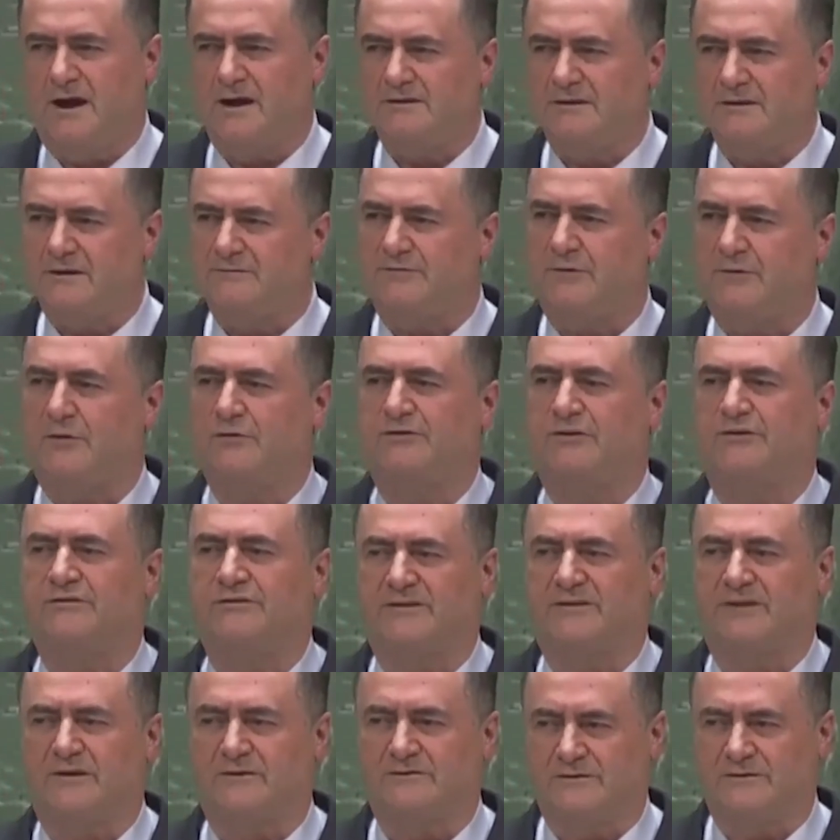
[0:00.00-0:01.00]
The world must
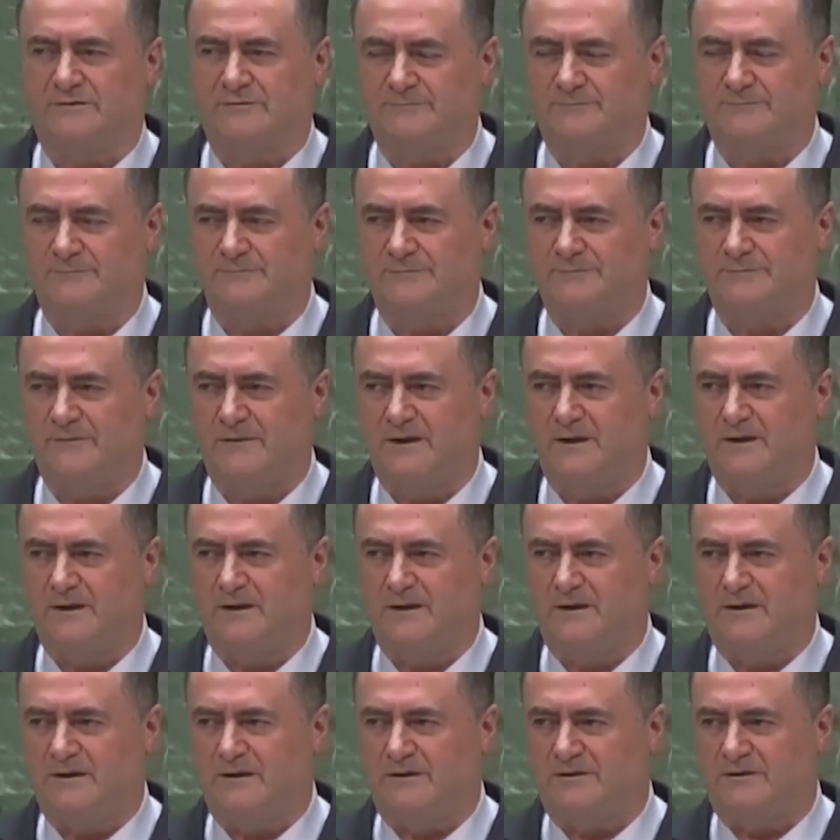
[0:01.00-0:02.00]
come together in the fight
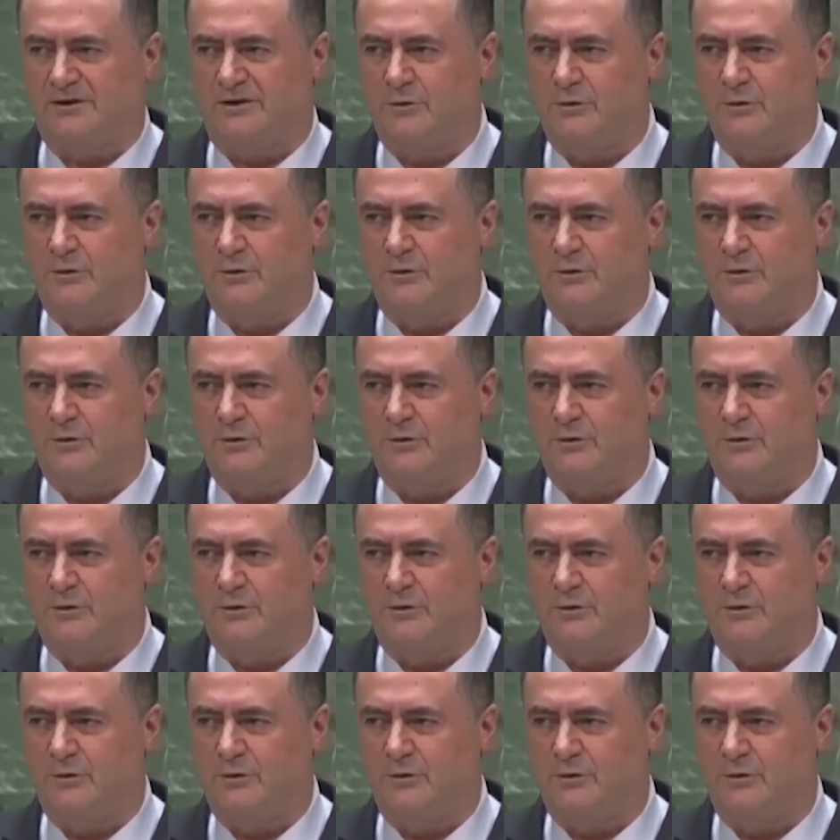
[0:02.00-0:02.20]
against it.